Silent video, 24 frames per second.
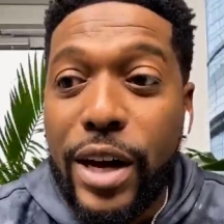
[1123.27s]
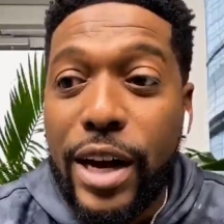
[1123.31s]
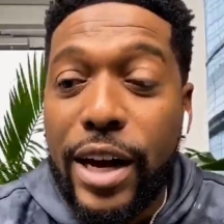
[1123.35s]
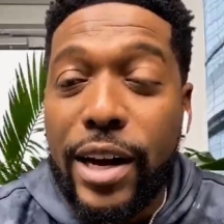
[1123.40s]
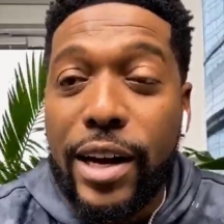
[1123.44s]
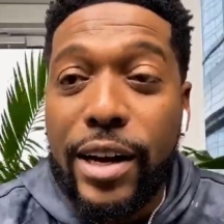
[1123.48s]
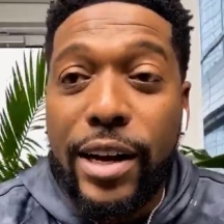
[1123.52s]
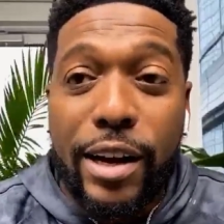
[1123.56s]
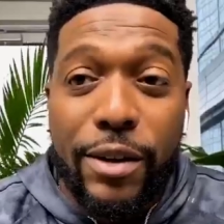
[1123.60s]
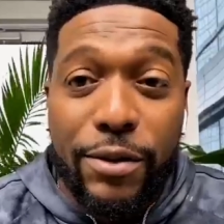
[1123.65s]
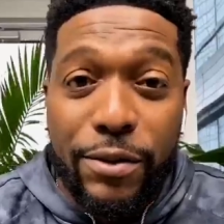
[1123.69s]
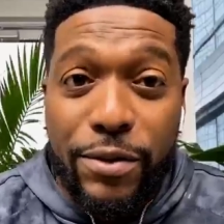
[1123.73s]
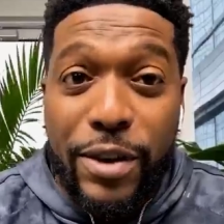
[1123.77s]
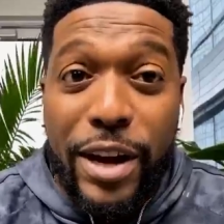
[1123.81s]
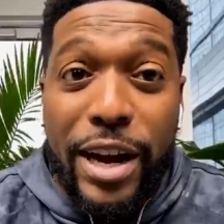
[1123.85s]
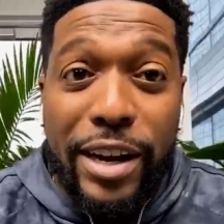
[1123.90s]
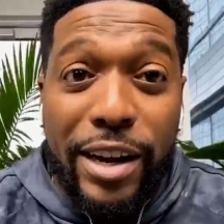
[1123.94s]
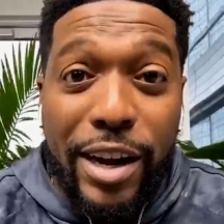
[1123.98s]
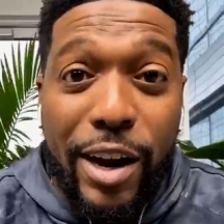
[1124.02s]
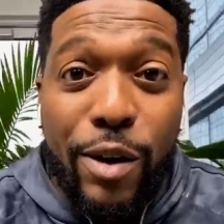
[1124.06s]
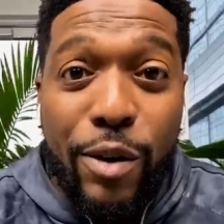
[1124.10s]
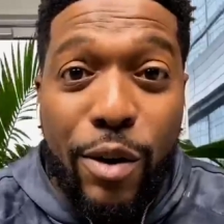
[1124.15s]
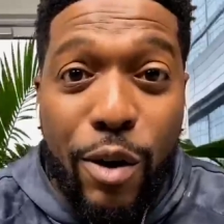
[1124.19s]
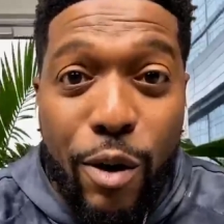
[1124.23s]
I, I
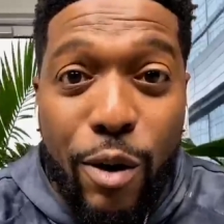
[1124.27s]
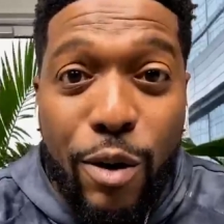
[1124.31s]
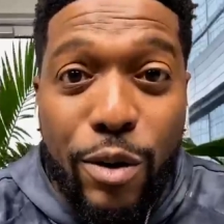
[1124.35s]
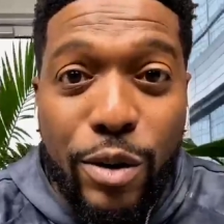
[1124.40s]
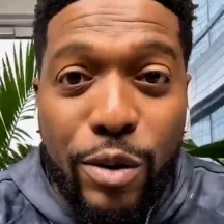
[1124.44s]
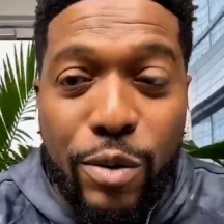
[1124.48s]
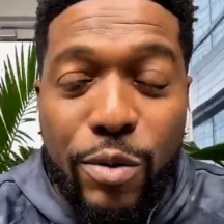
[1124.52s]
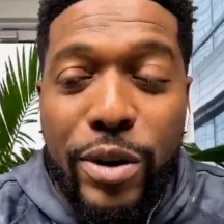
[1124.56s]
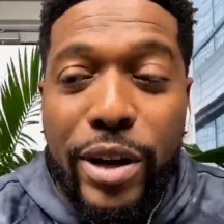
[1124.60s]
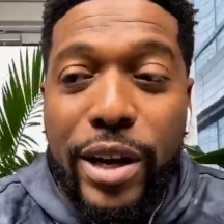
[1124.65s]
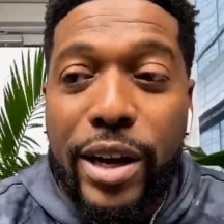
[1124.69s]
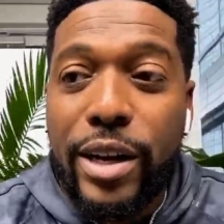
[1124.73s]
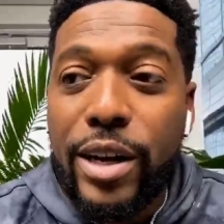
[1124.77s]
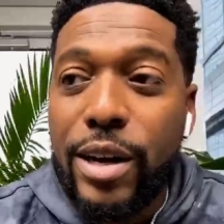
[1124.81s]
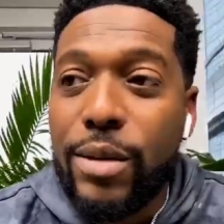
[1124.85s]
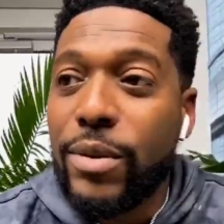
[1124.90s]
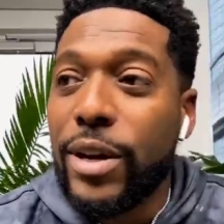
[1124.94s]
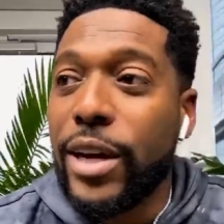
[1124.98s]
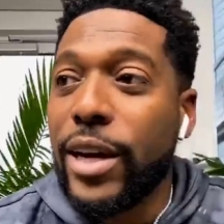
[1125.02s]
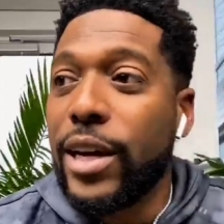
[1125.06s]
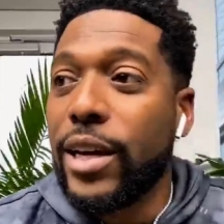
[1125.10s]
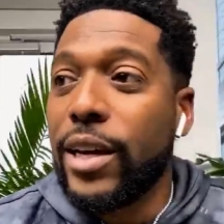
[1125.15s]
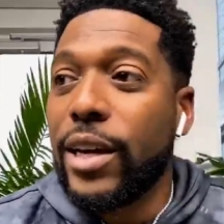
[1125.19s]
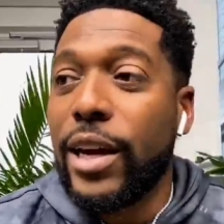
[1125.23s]
find out on the way, and I'm
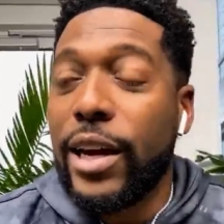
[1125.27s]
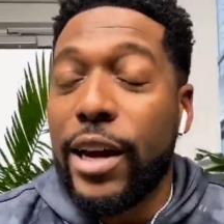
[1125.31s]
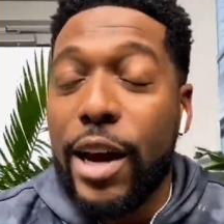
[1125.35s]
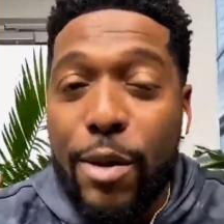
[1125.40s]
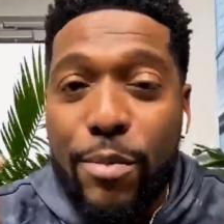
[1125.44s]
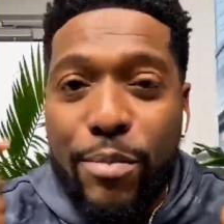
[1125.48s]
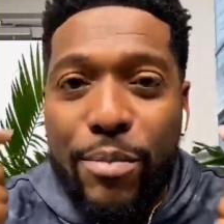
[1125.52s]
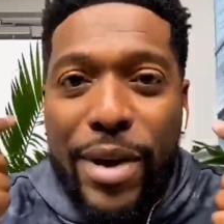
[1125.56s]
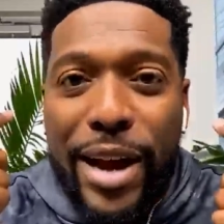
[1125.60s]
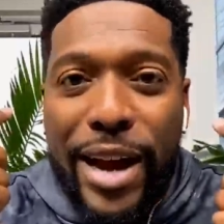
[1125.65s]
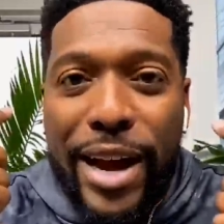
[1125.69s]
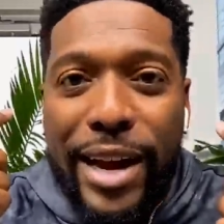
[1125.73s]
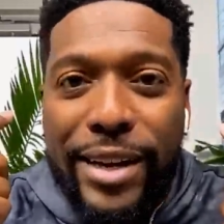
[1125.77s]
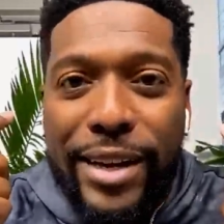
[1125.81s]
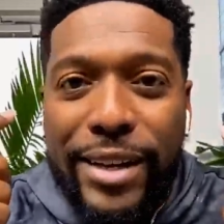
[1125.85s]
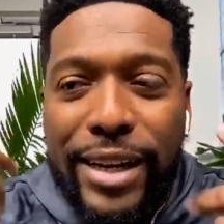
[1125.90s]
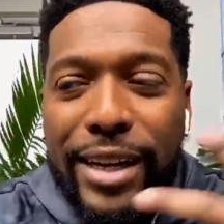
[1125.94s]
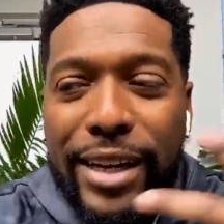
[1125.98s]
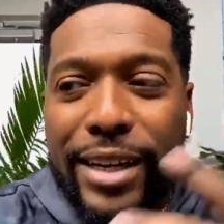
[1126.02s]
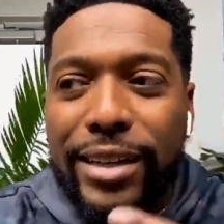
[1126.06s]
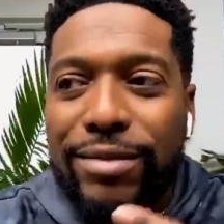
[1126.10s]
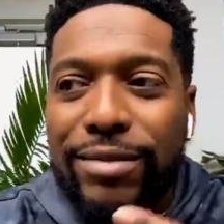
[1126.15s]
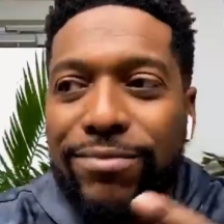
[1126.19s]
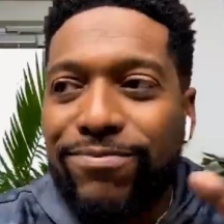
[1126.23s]
like, and I'm mad,
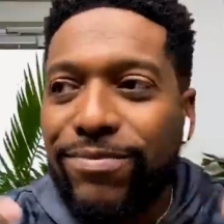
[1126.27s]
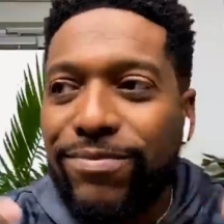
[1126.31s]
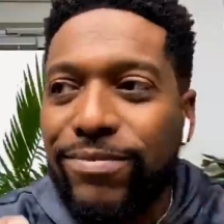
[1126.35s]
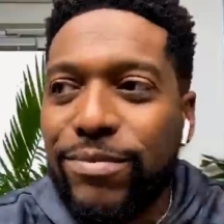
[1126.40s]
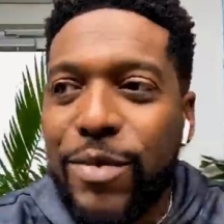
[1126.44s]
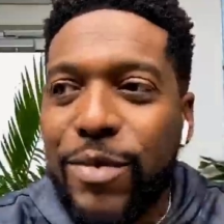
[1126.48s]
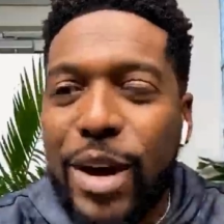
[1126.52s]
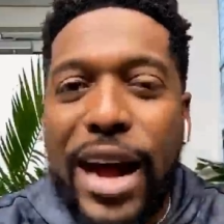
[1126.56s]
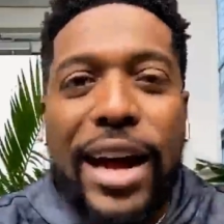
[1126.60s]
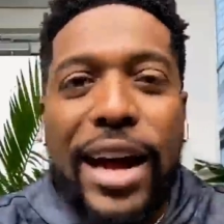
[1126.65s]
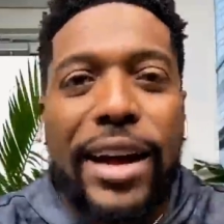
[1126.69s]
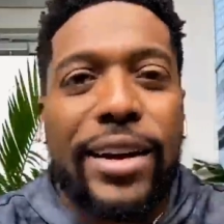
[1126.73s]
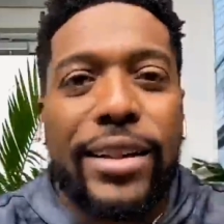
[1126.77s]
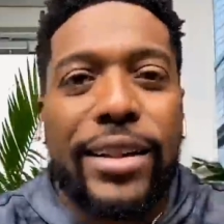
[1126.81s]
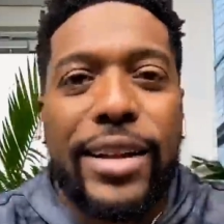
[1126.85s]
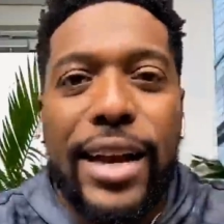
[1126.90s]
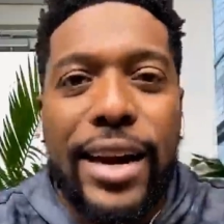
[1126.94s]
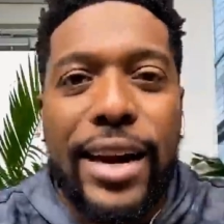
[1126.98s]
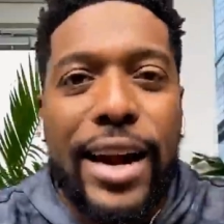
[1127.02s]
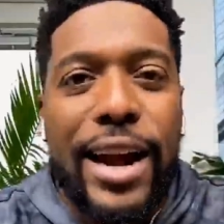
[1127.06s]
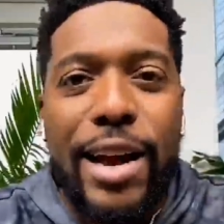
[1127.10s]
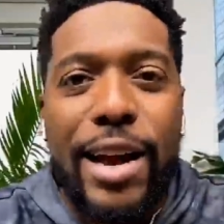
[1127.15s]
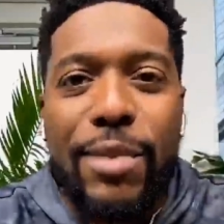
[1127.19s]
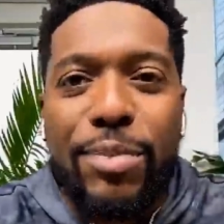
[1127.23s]
like, how did
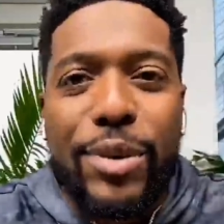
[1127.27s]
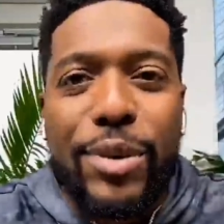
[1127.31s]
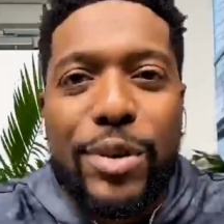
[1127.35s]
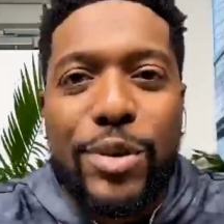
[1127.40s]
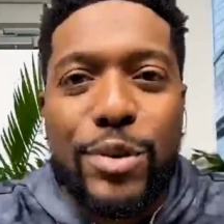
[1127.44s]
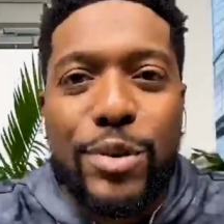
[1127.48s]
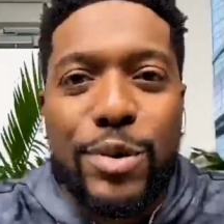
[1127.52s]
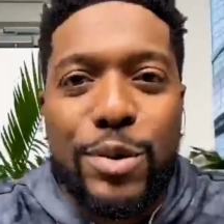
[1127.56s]
that happen?